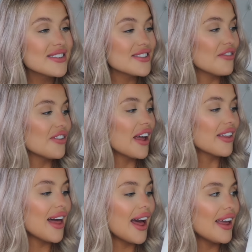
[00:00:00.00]
stuff
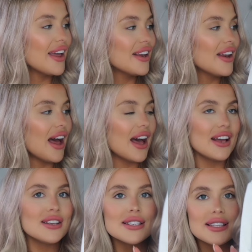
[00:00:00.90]
like that in.
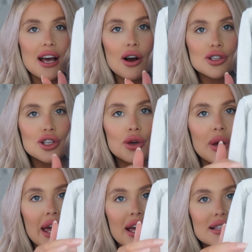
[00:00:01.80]
And there are two
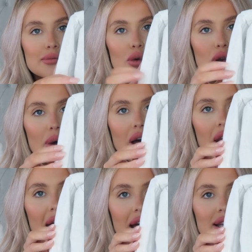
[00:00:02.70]
here, a smaller
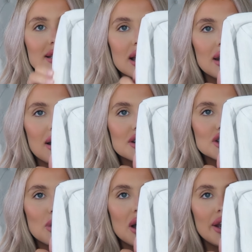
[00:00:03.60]
one and a
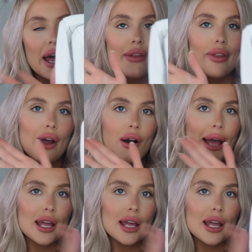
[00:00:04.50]
larger one, and they are